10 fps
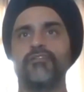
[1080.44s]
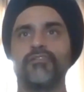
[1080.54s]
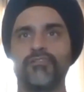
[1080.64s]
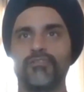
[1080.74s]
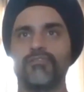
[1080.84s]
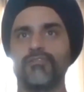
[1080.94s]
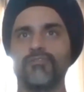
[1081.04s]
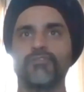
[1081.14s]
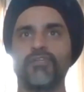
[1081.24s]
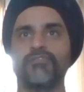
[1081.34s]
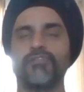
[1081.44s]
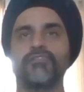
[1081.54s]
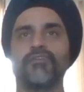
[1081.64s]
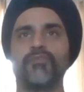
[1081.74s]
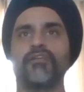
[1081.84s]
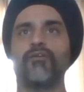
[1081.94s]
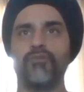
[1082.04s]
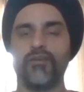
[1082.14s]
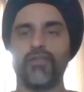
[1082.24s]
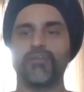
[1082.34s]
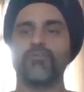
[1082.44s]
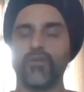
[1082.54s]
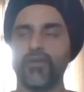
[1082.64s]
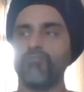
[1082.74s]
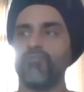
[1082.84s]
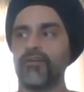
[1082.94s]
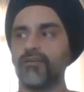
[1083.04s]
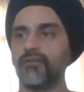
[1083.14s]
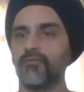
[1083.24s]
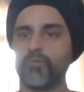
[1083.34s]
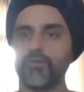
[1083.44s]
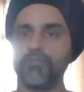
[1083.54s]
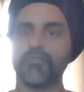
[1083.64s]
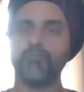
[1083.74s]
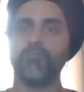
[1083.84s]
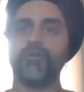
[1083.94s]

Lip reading: I said, that's something I would like to have at a given point in time.